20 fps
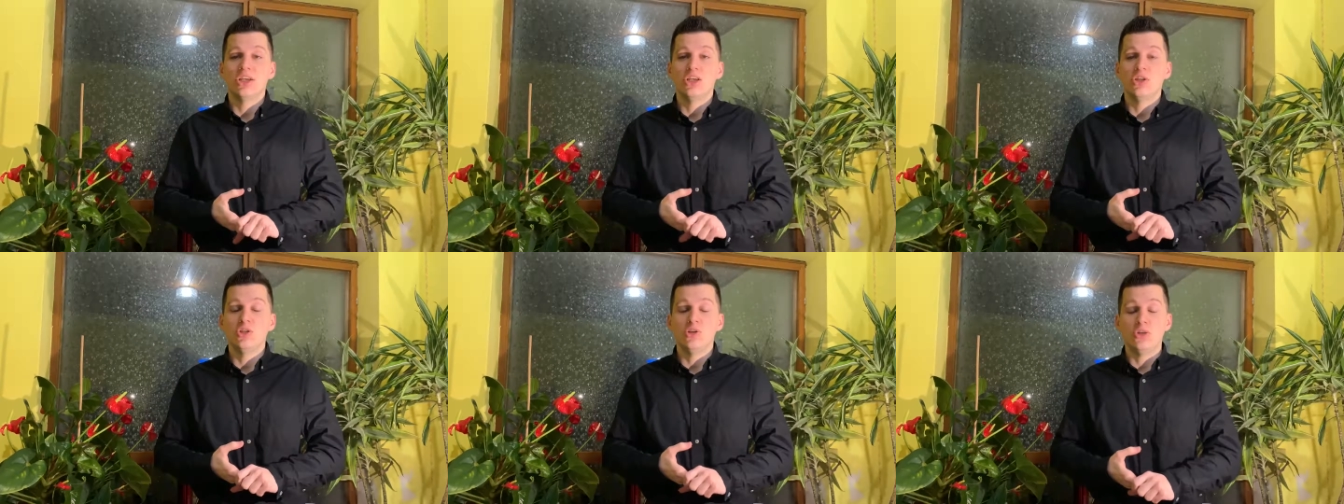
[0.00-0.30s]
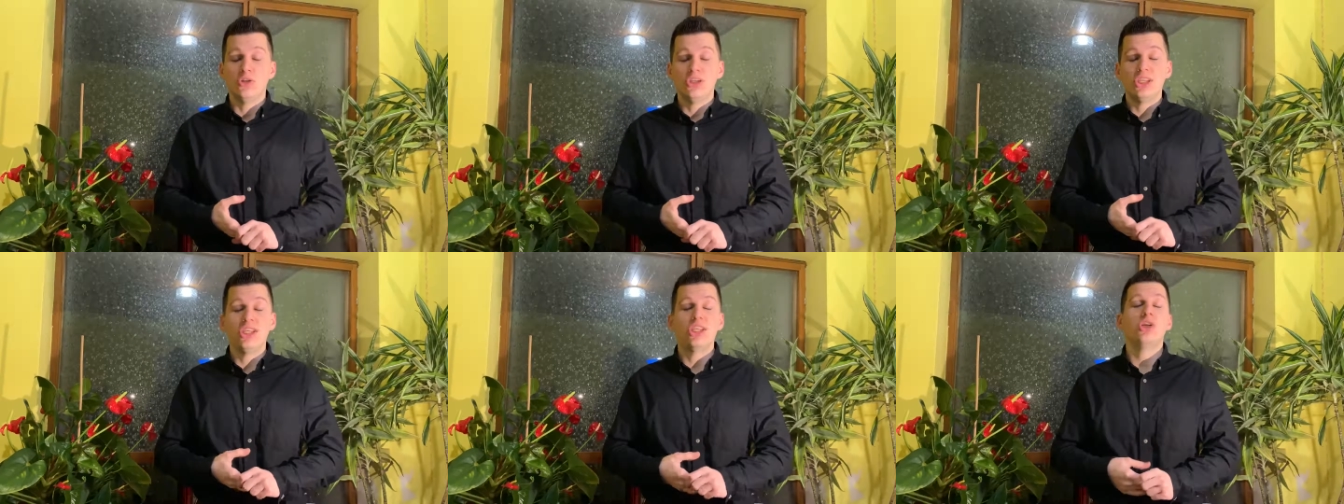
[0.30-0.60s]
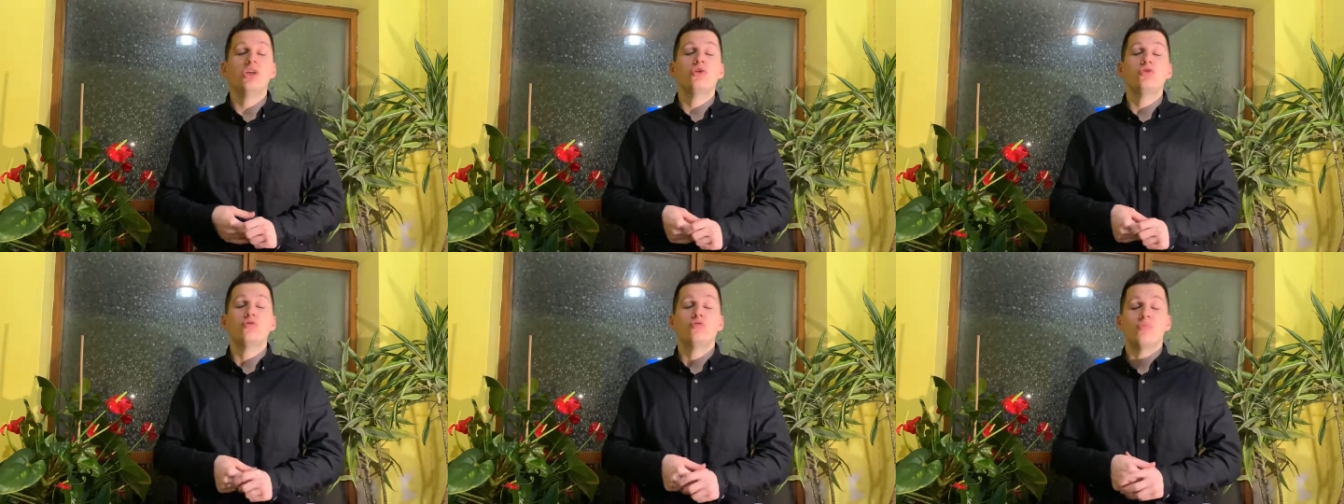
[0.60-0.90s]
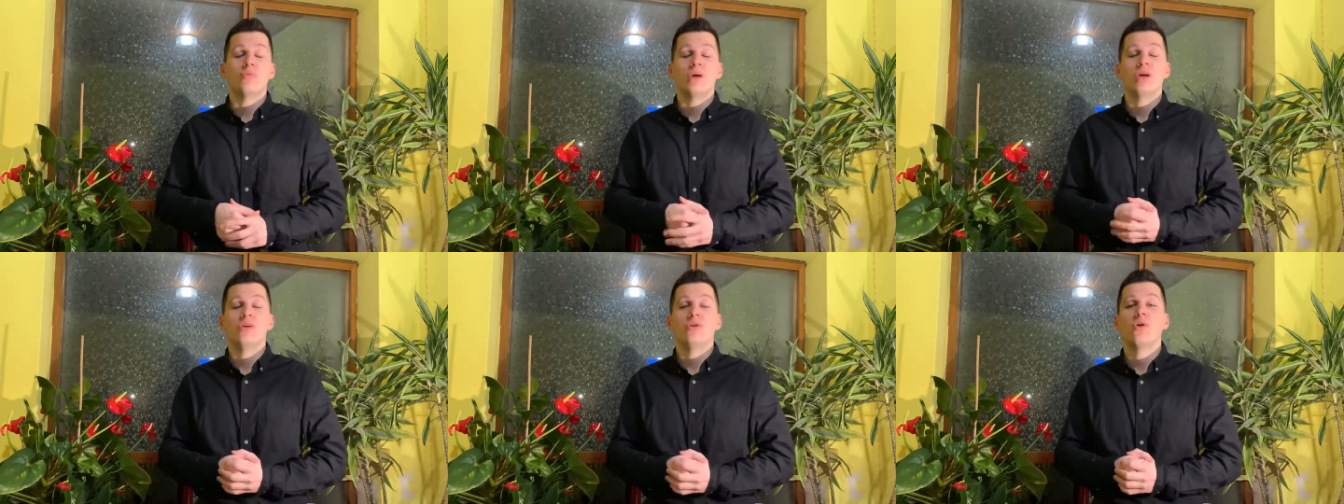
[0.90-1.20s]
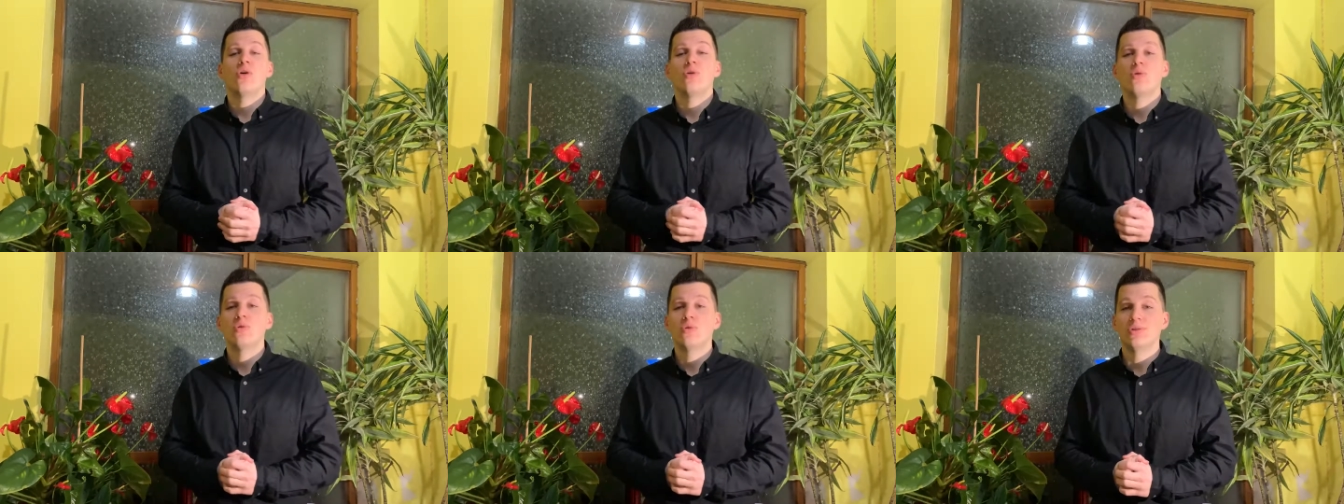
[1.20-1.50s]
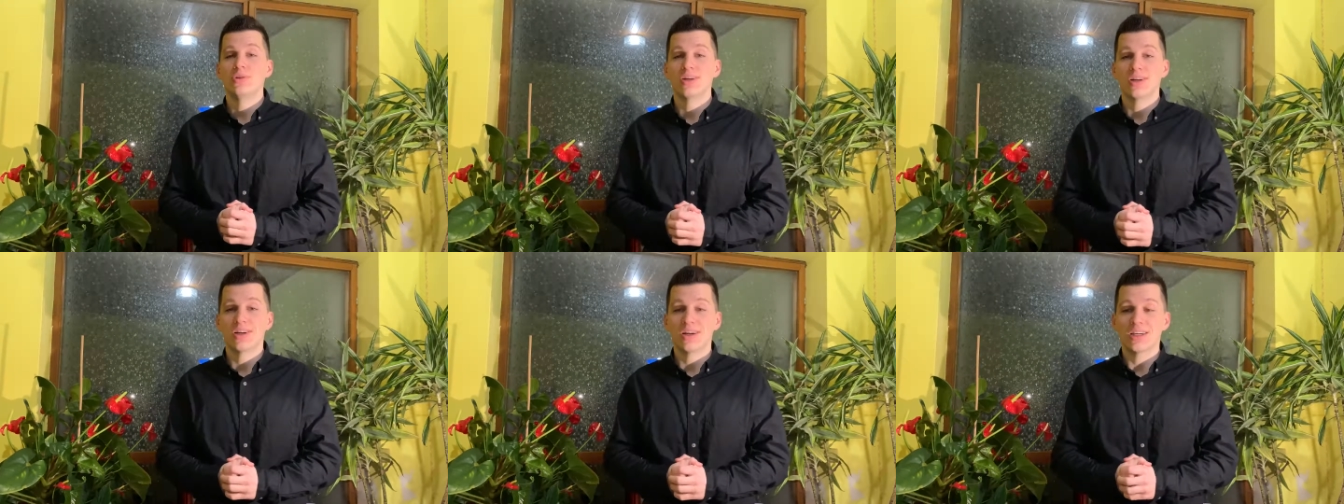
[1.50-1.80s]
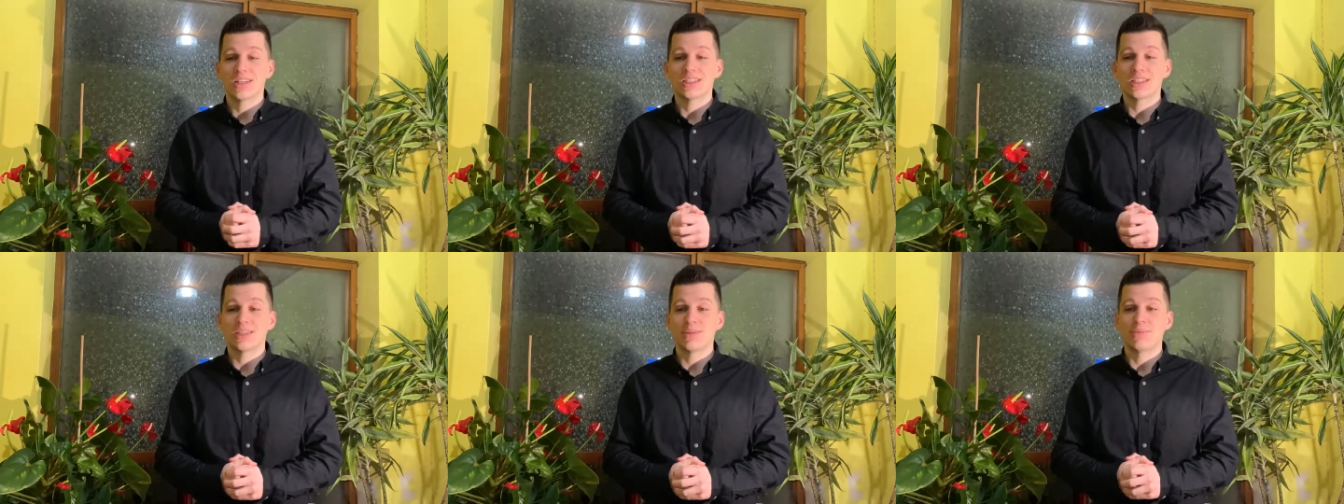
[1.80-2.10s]
You think you may know who the
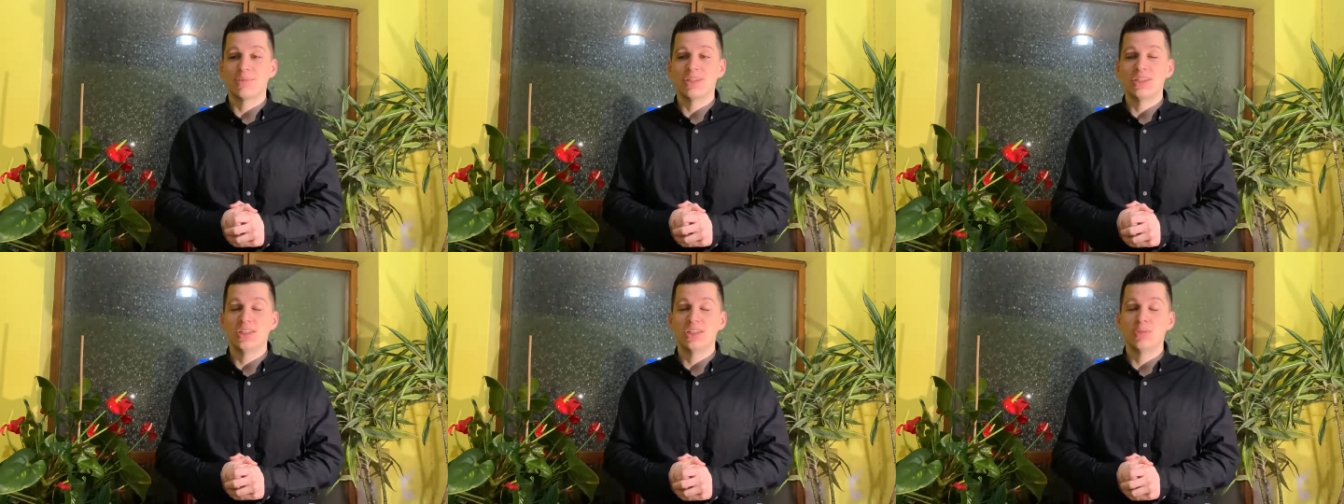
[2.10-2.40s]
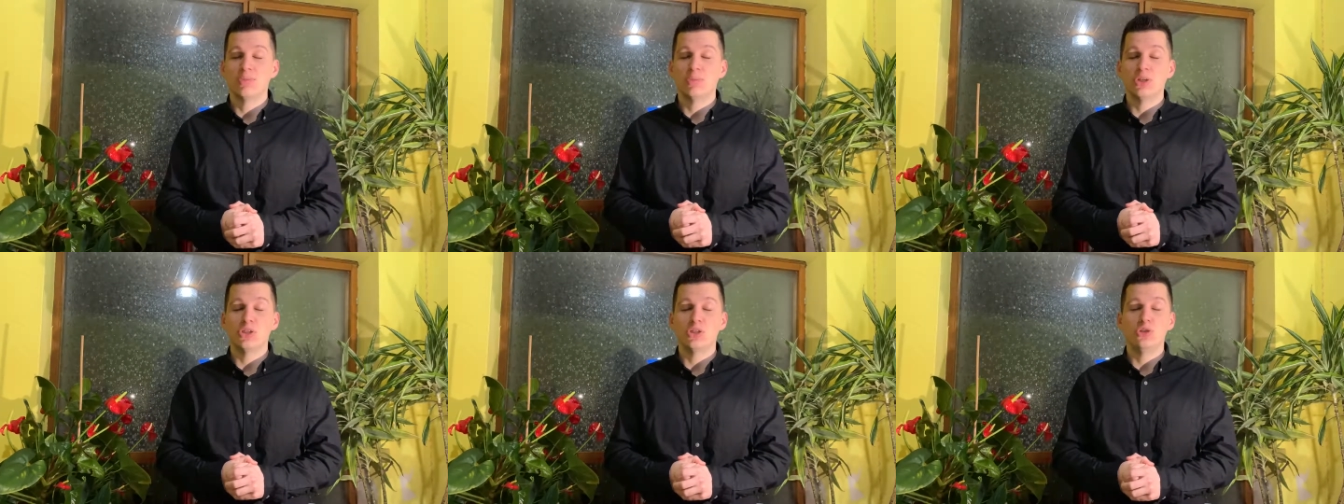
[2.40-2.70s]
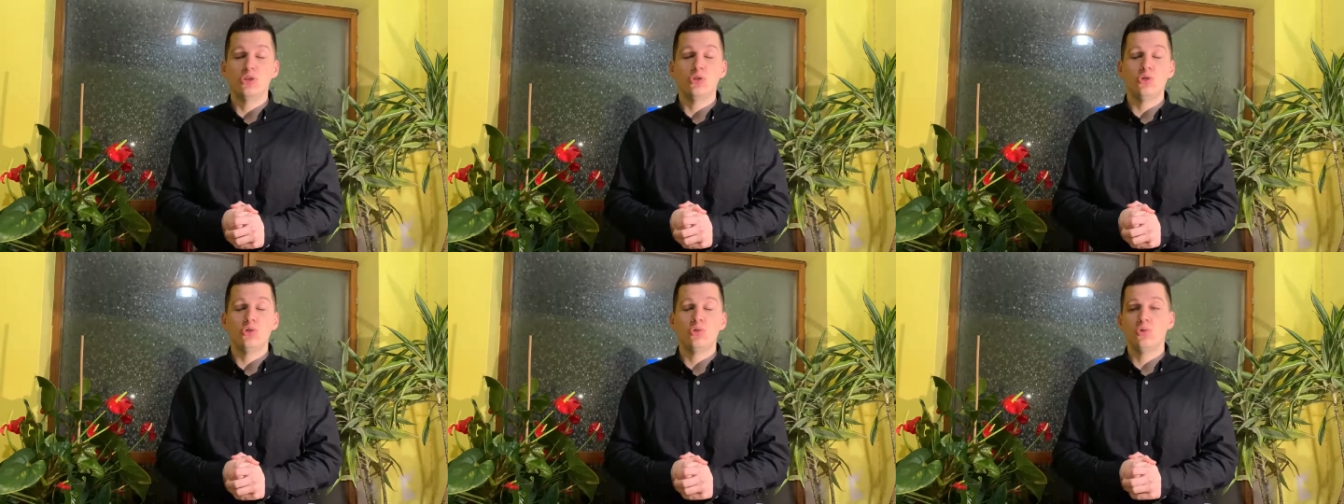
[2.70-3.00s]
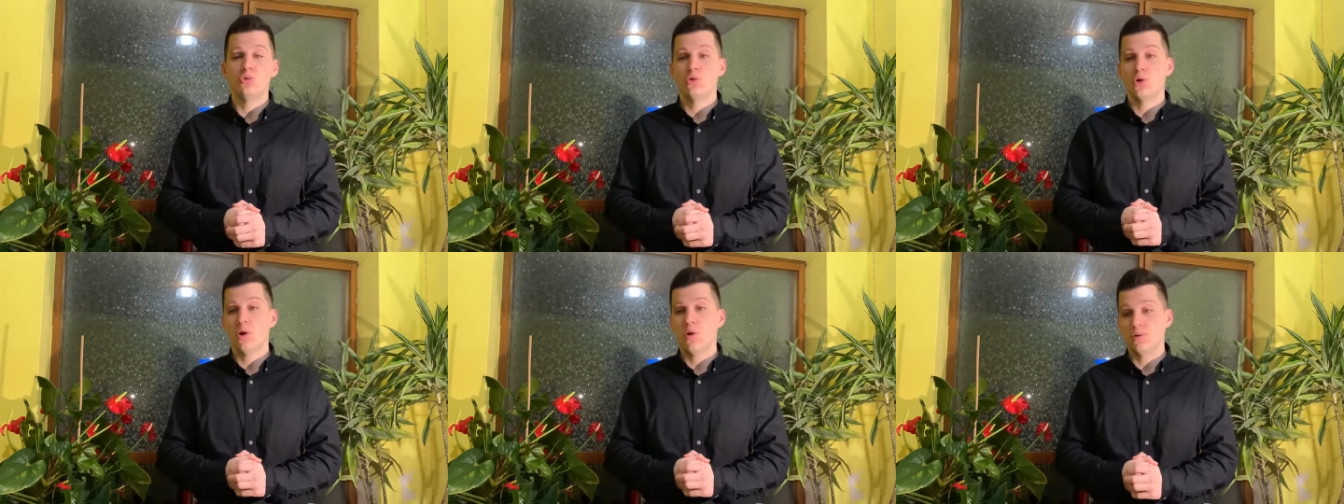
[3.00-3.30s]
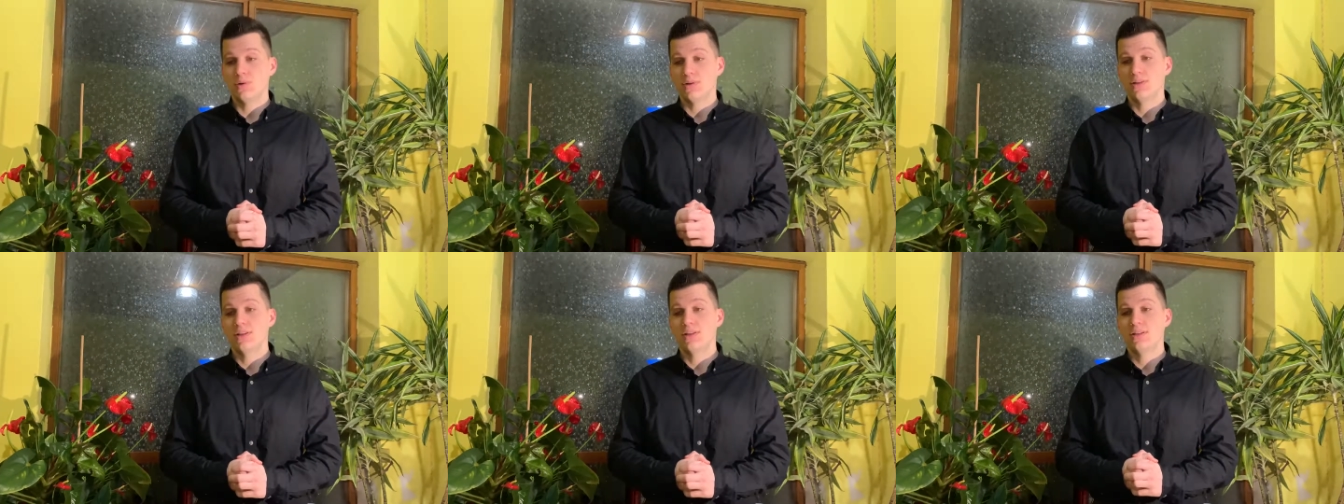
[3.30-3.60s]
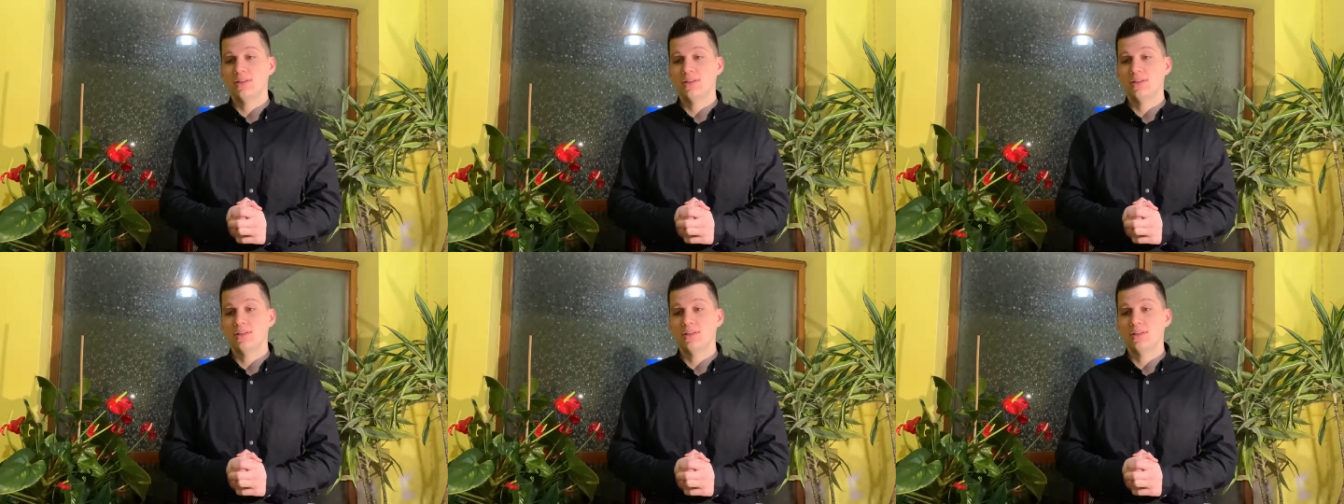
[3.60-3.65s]
customer is, but you don't.